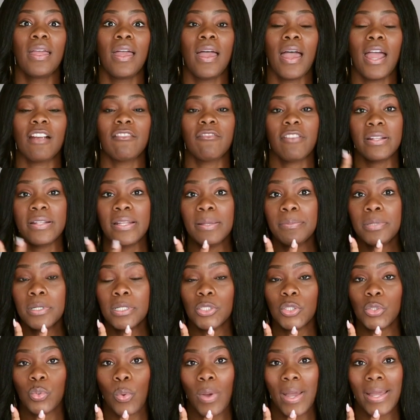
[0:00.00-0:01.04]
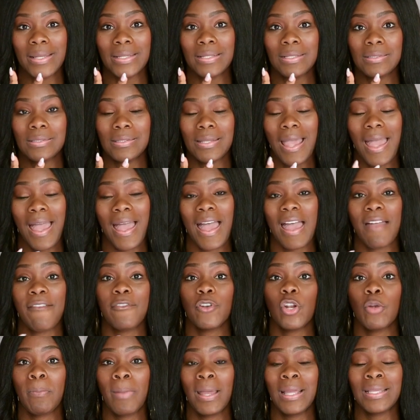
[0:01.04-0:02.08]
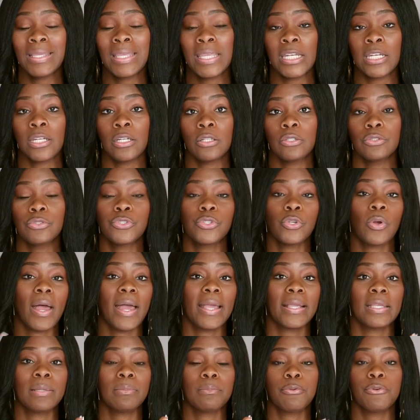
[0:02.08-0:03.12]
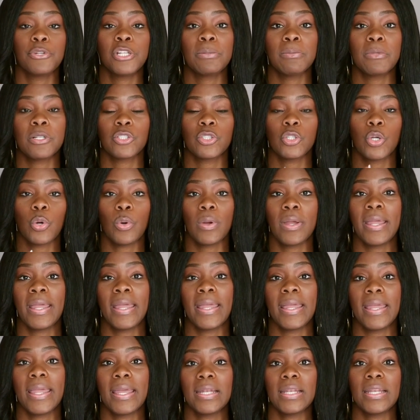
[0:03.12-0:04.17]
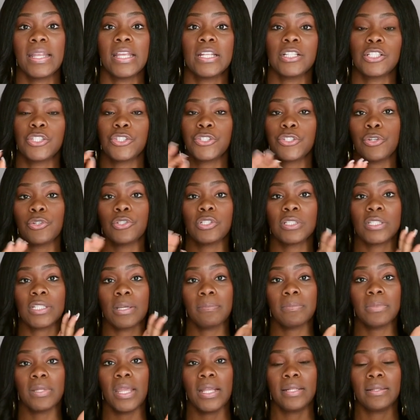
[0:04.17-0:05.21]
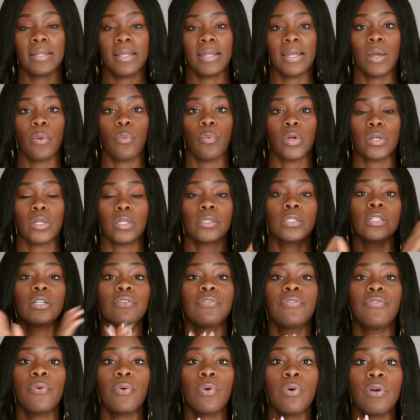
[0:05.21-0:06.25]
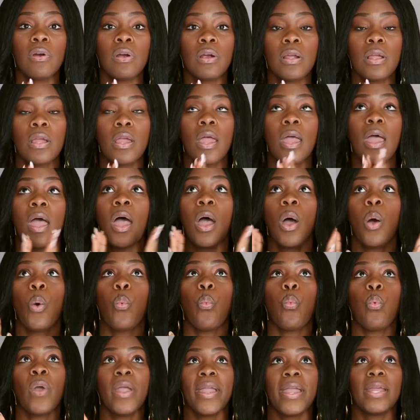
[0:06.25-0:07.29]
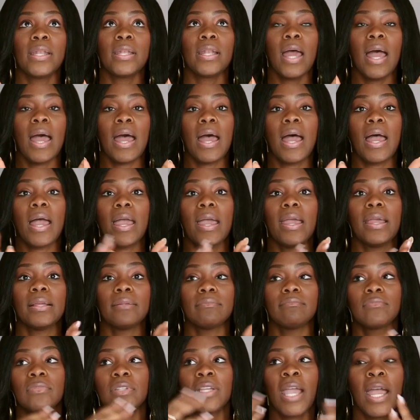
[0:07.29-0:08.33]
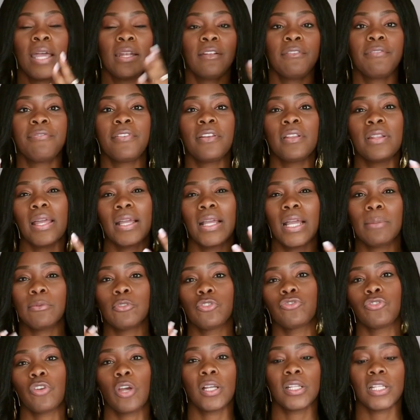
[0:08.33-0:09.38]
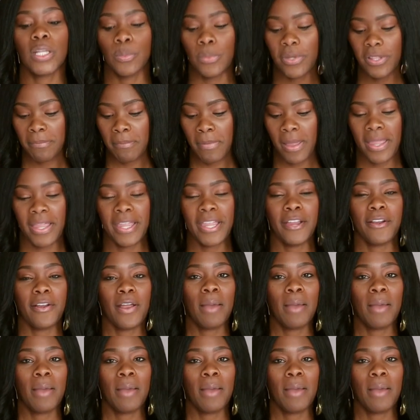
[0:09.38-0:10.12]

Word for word: I read the book twice. I have it on my Kindle so I can pretty much go ahead and search something that I want to look for when I kind of feel like I'm struggling with my hair.